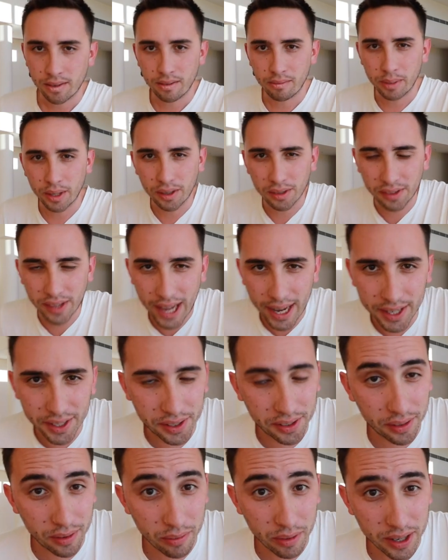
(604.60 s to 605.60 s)
because
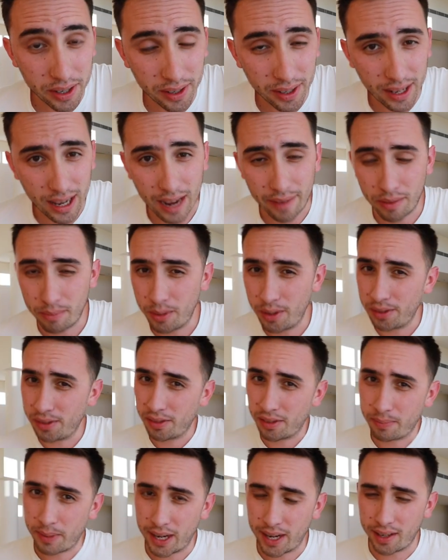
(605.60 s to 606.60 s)
that's when you're gonna have the most
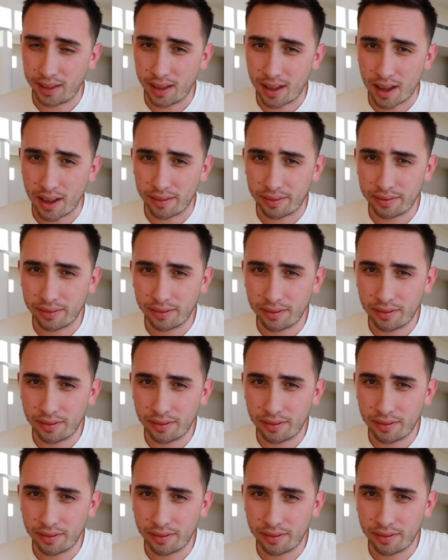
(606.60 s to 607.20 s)
inspired life.